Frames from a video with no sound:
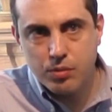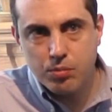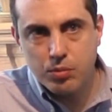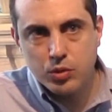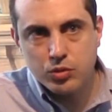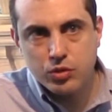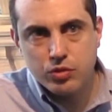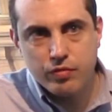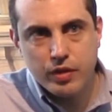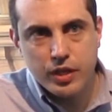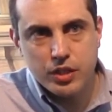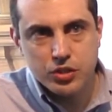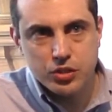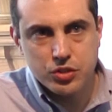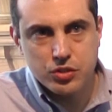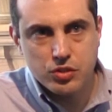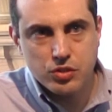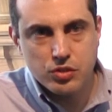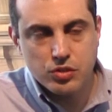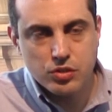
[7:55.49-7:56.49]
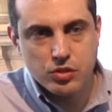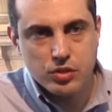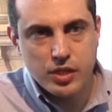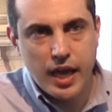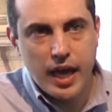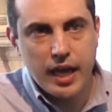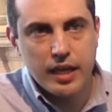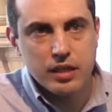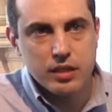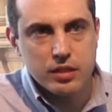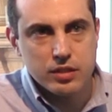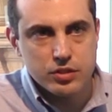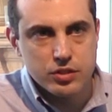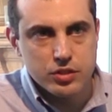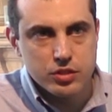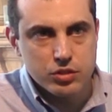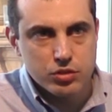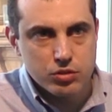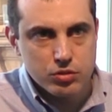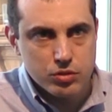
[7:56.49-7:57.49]
their motivation
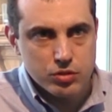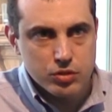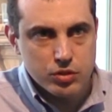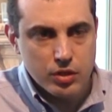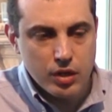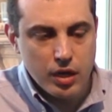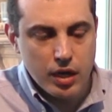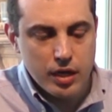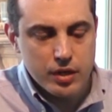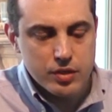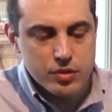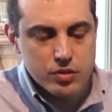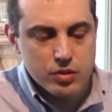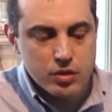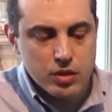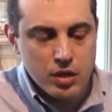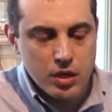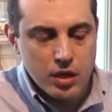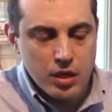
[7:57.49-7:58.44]
endlessly scrutinized.